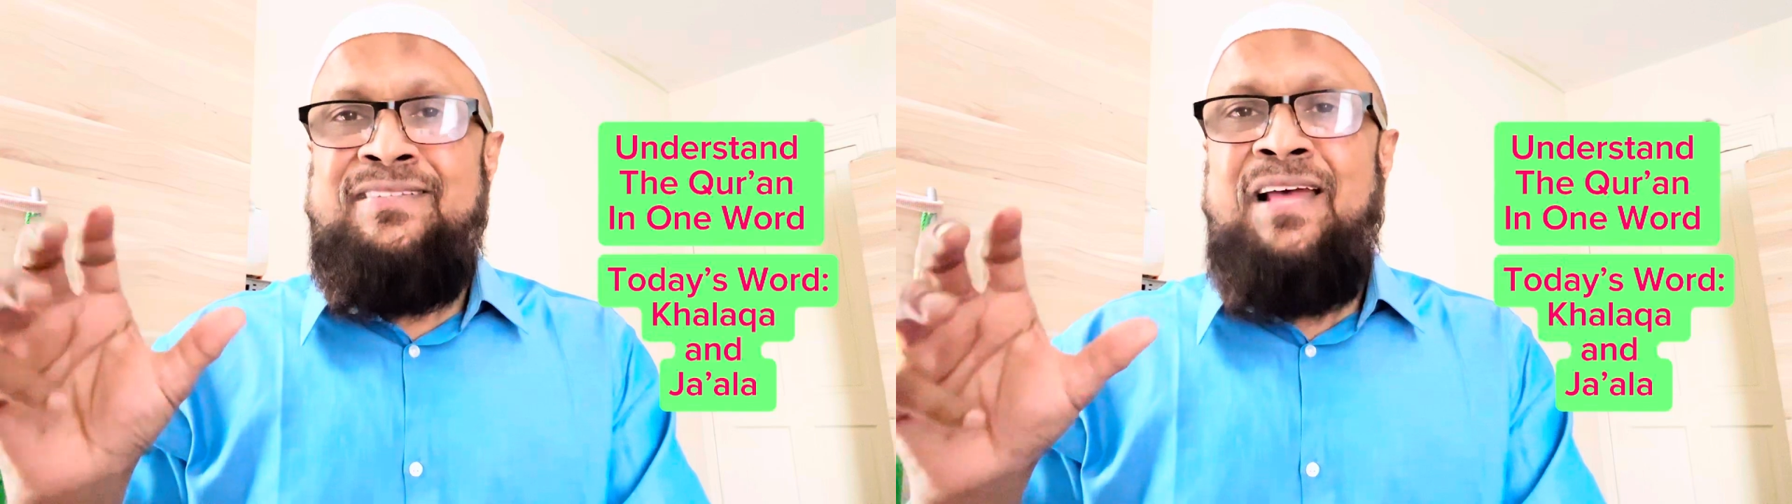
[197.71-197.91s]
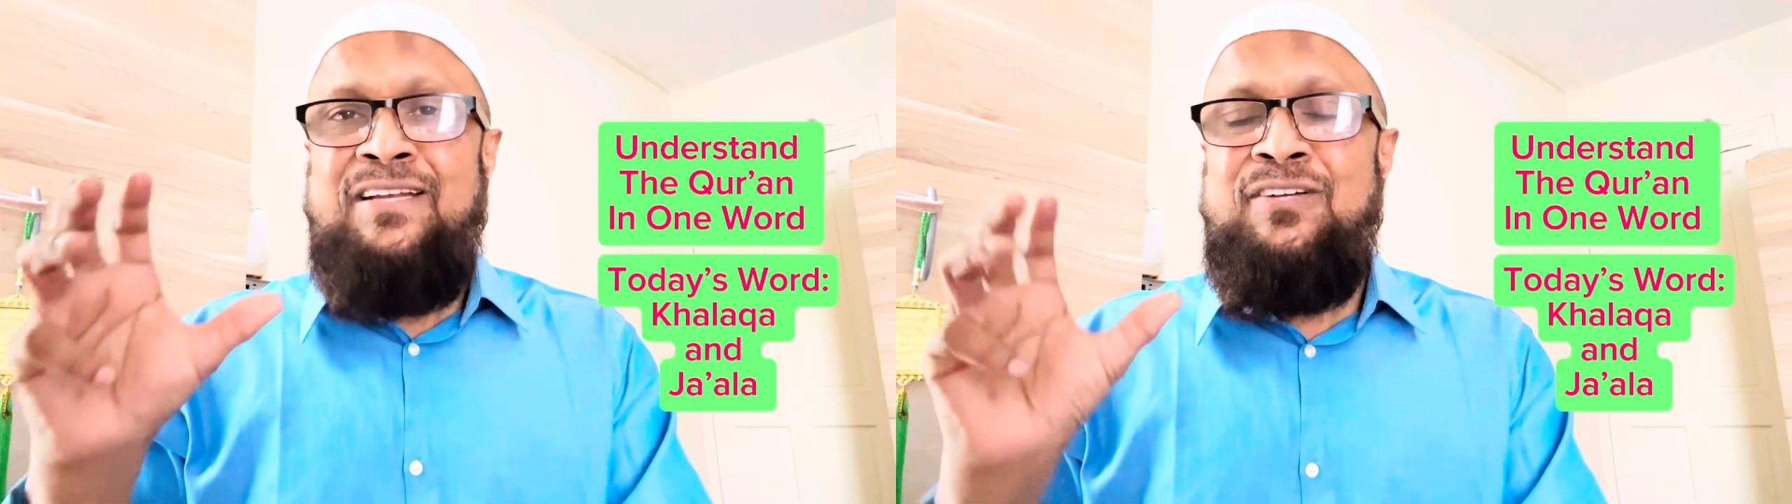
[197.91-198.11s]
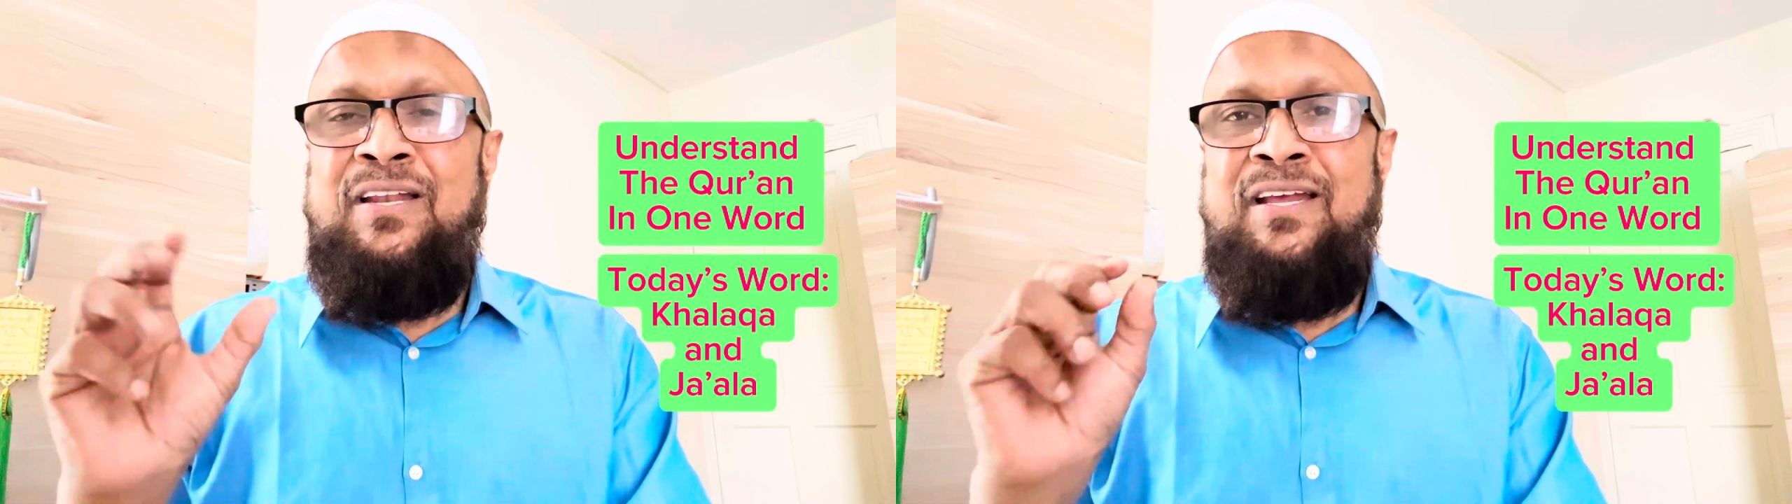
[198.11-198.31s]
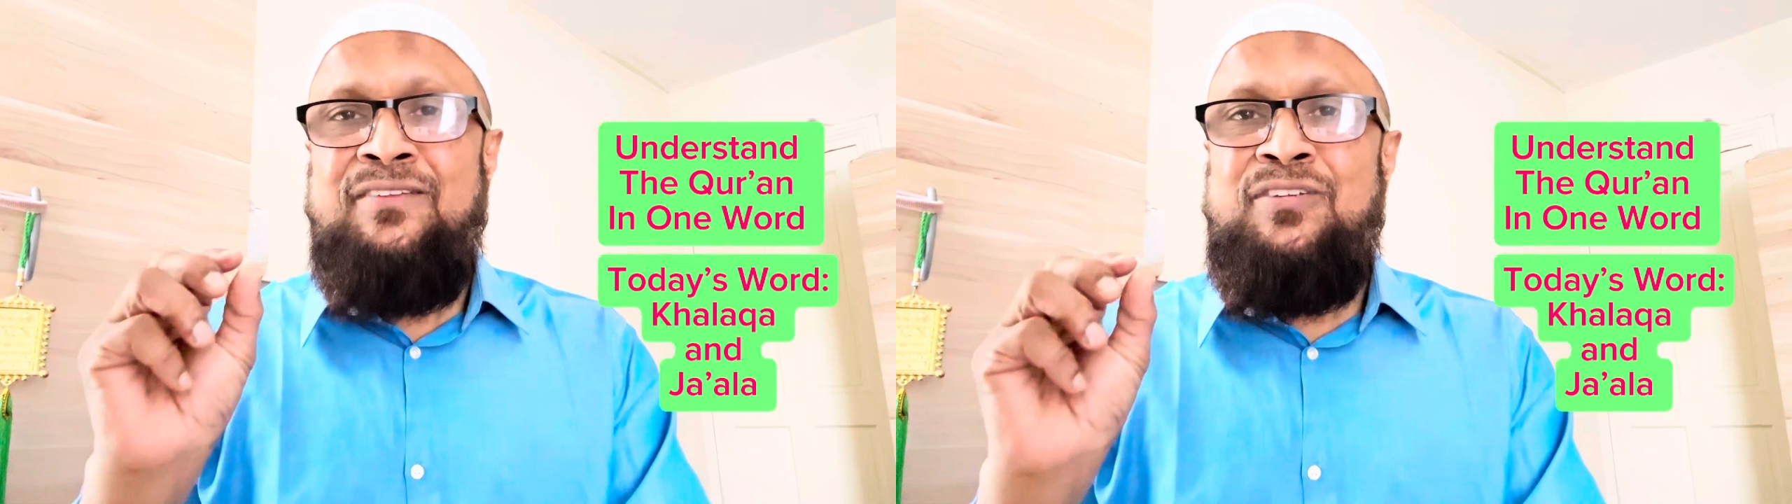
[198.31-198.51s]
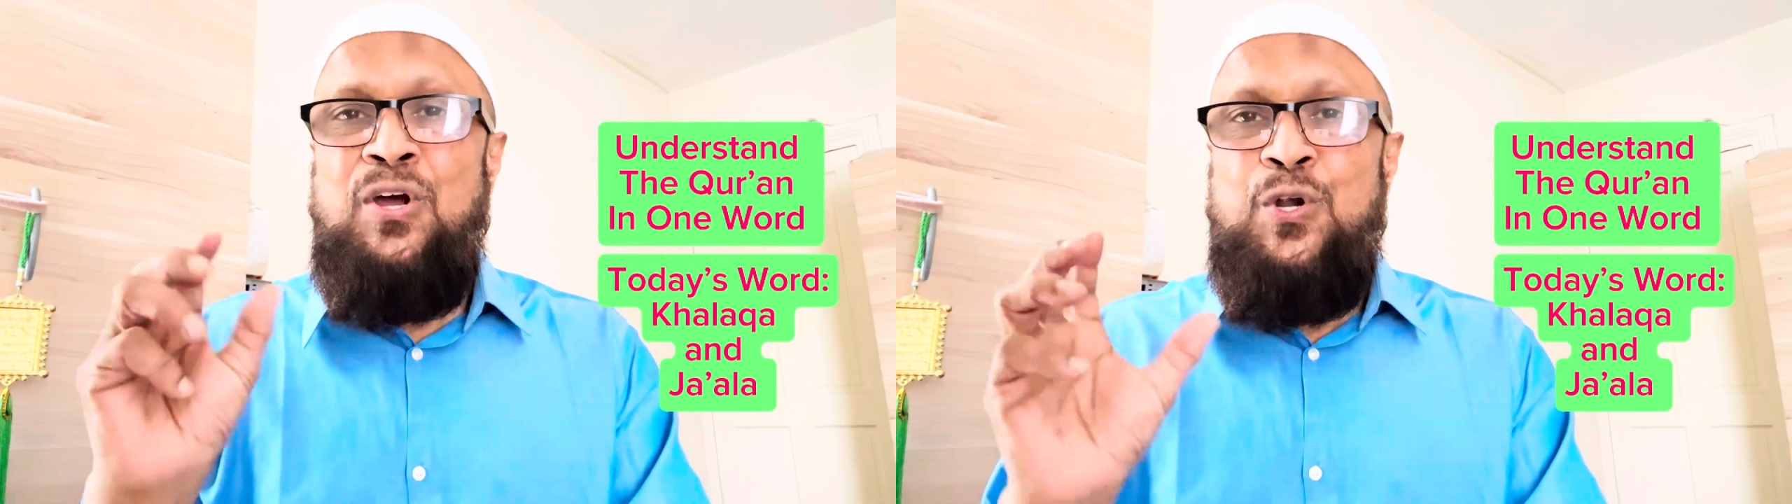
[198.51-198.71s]
actually
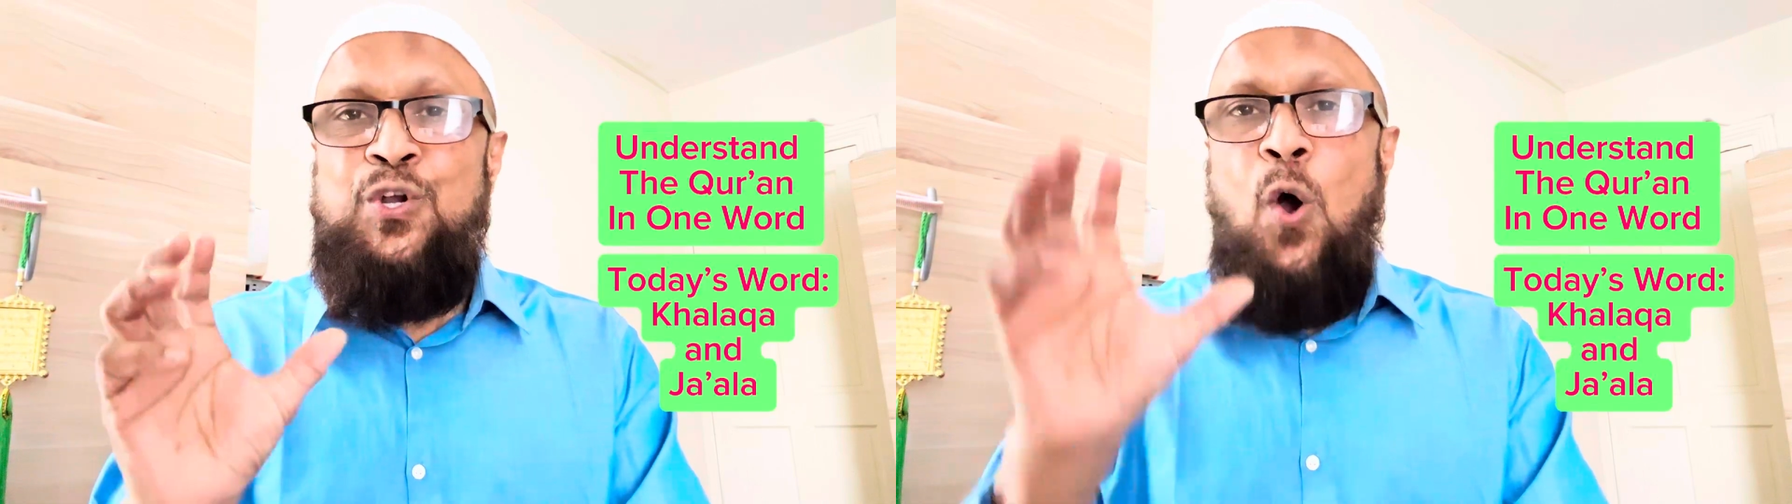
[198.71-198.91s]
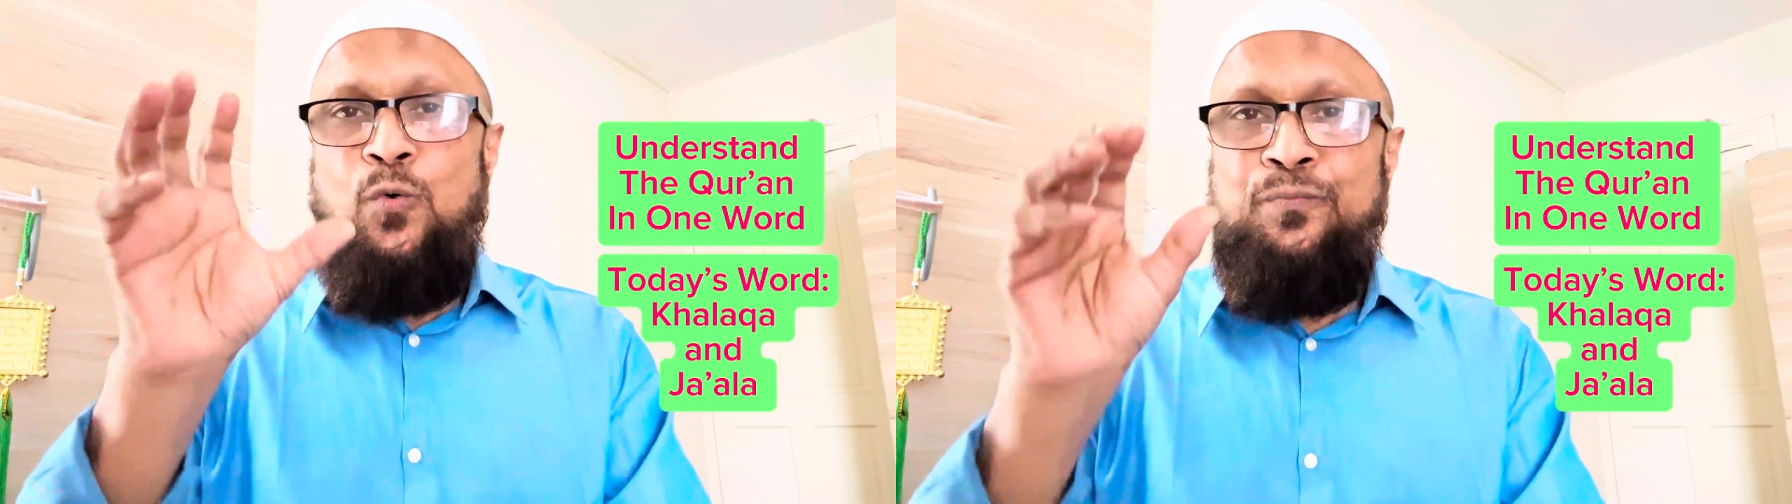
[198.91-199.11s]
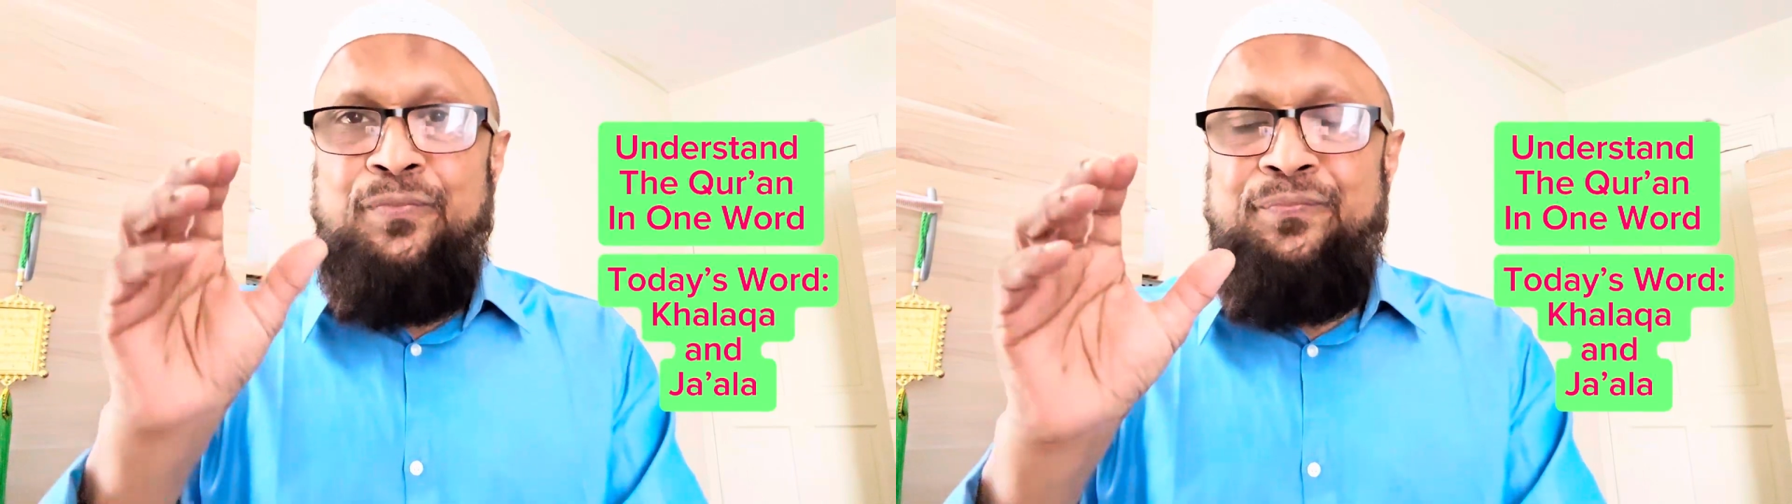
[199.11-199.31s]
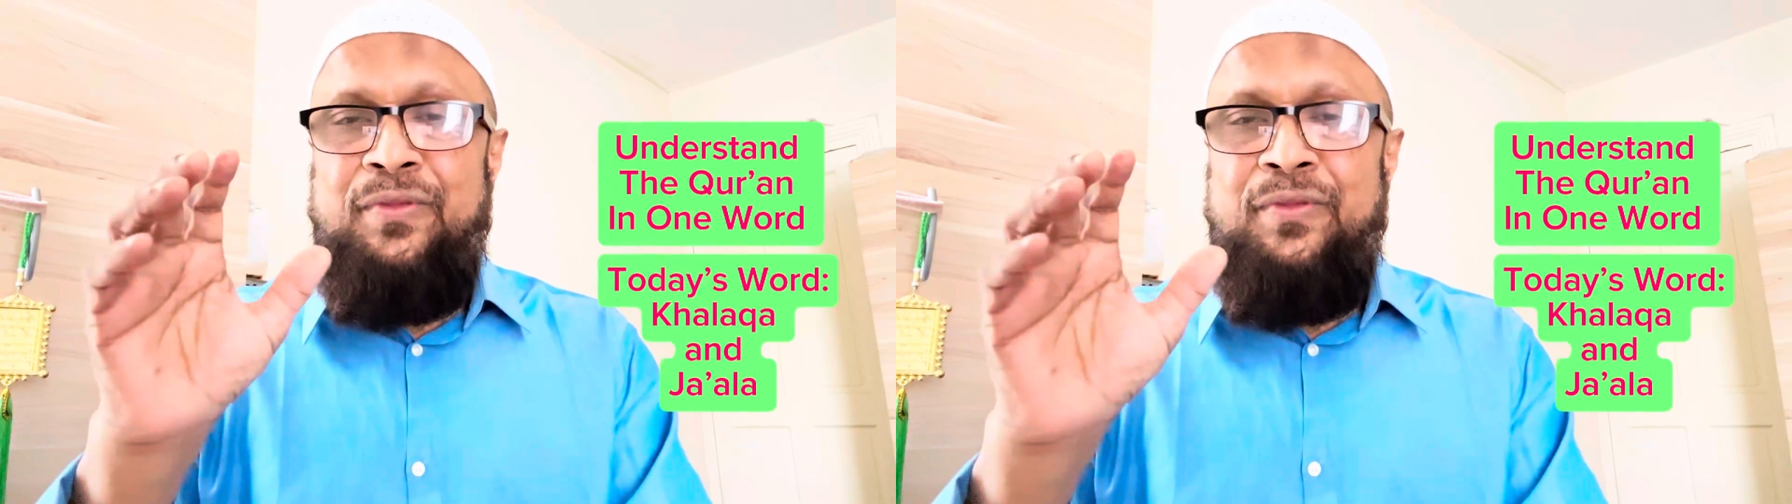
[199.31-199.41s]
dome.